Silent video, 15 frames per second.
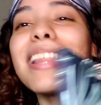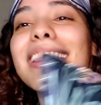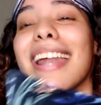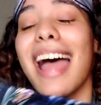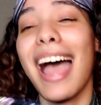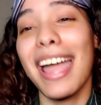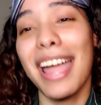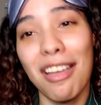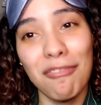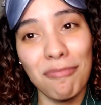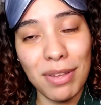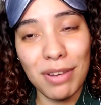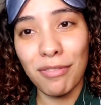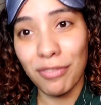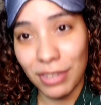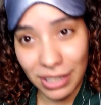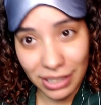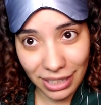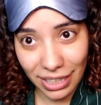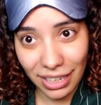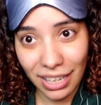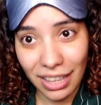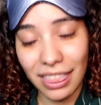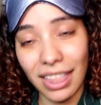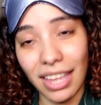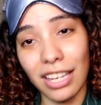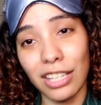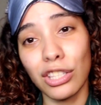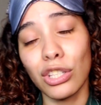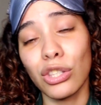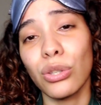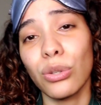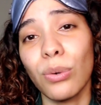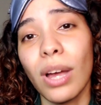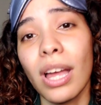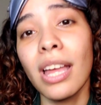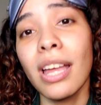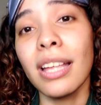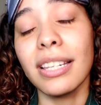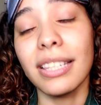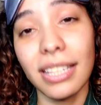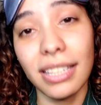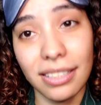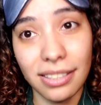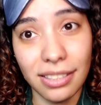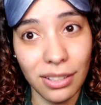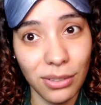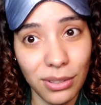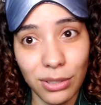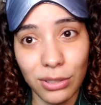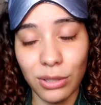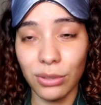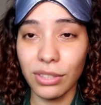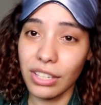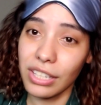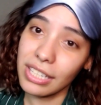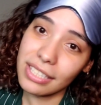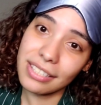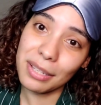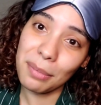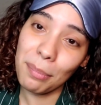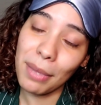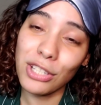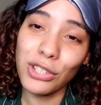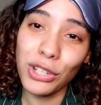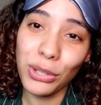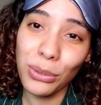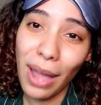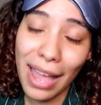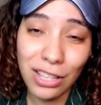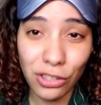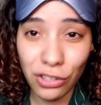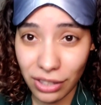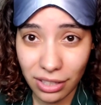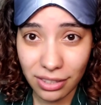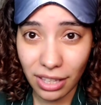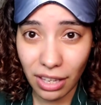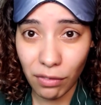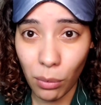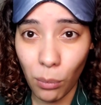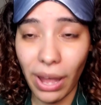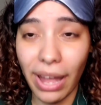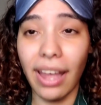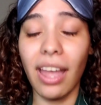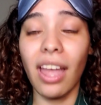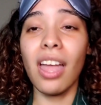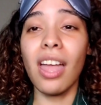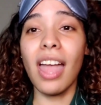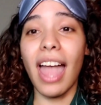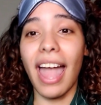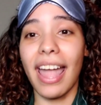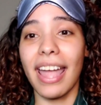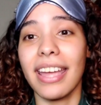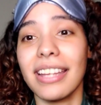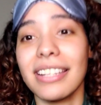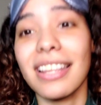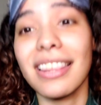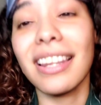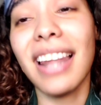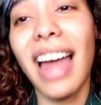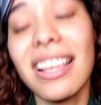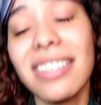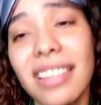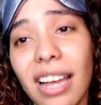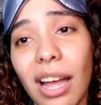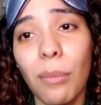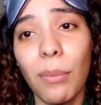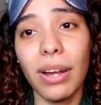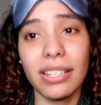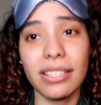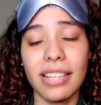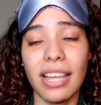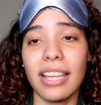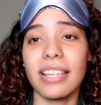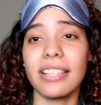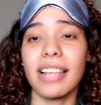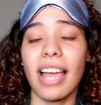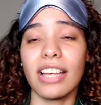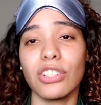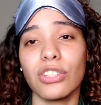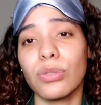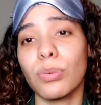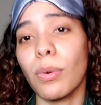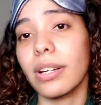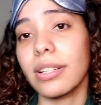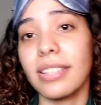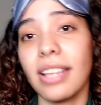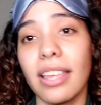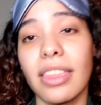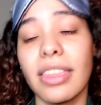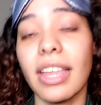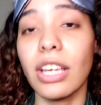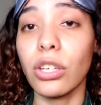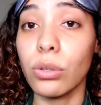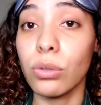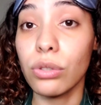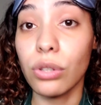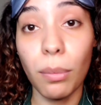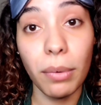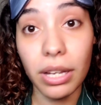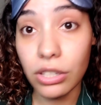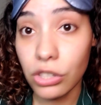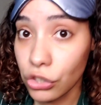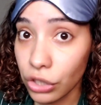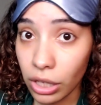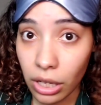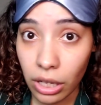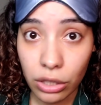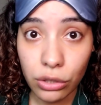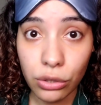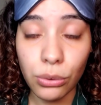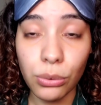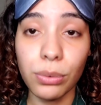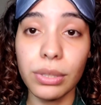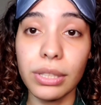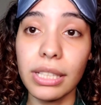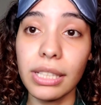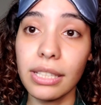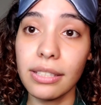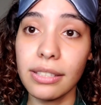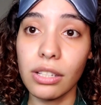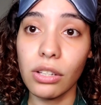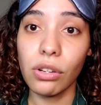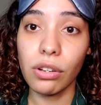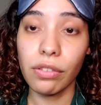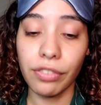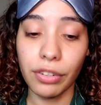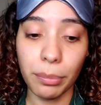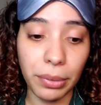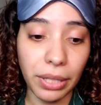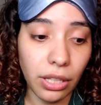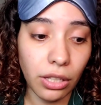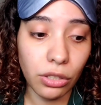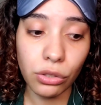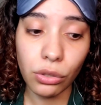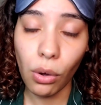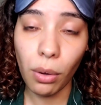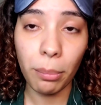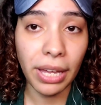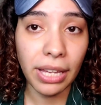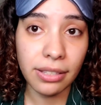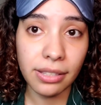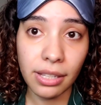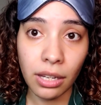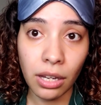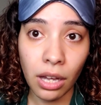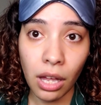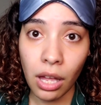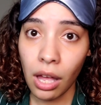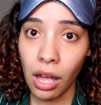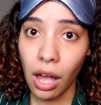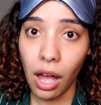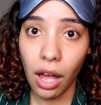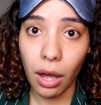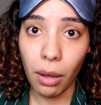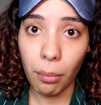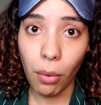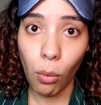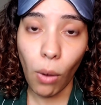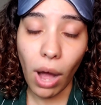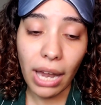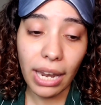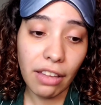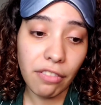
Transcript: that I have been feeling thanks to LilySilk. So seriously, make sure you enter this giveaway. And the last thing I want to say is I just want to say thank you so much to LilySilk for being so amazing. While